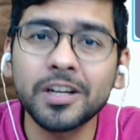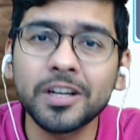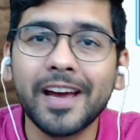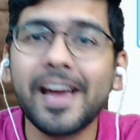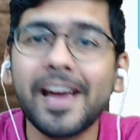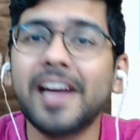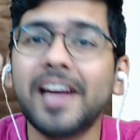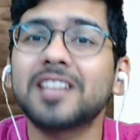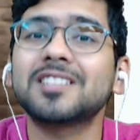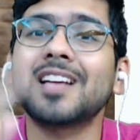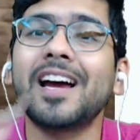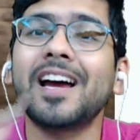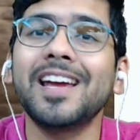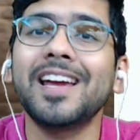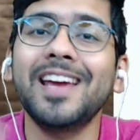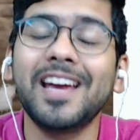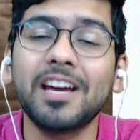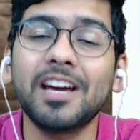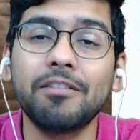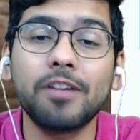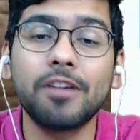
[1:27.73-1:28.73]

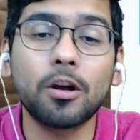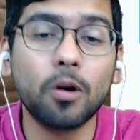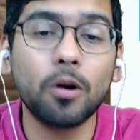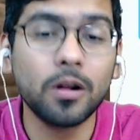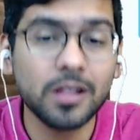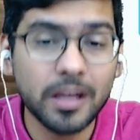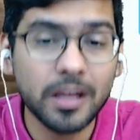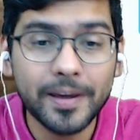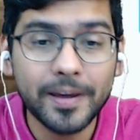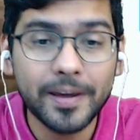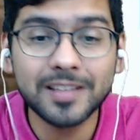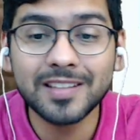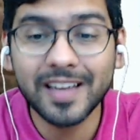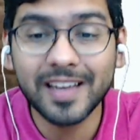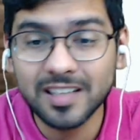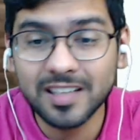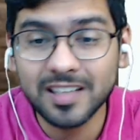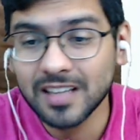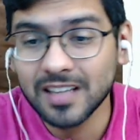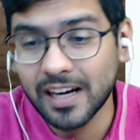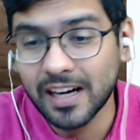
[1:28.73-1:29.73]
SIA, we call them as
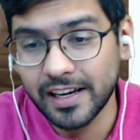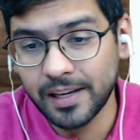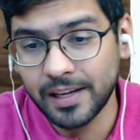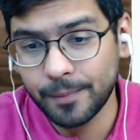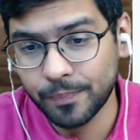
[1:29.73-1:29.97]
SIA.